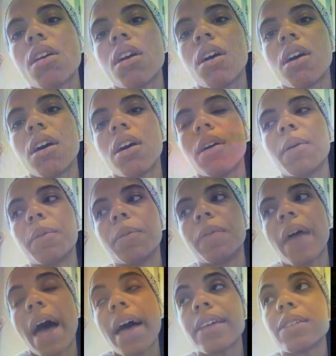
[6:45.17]

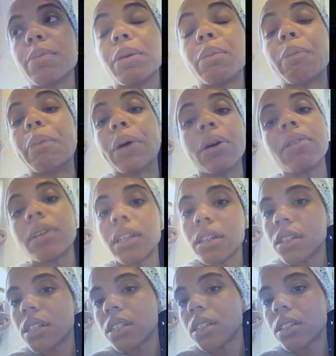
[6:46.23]
that has been buried